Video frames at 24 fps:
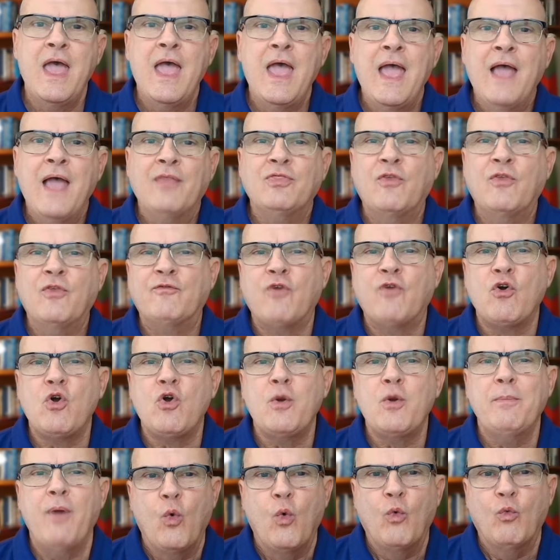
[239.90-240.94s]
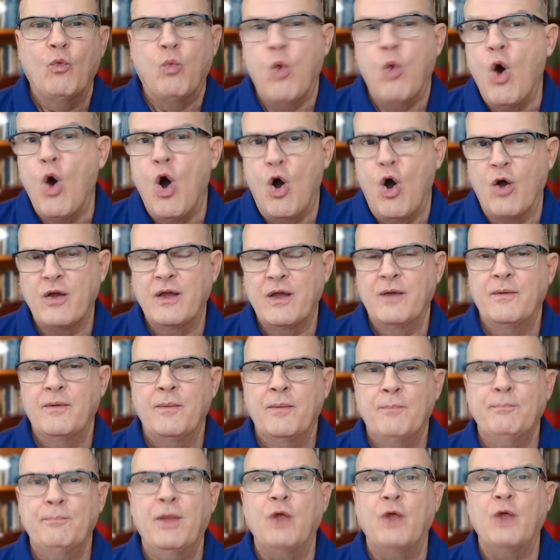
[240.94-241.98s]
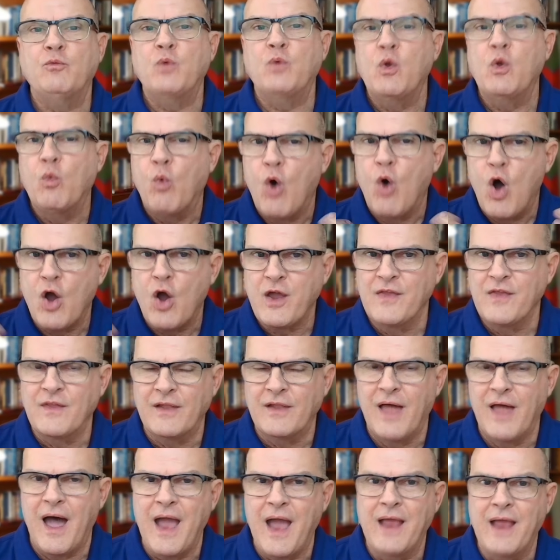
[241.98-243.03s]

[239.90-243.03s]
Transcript: The verb walk, "but if we walk in the light,"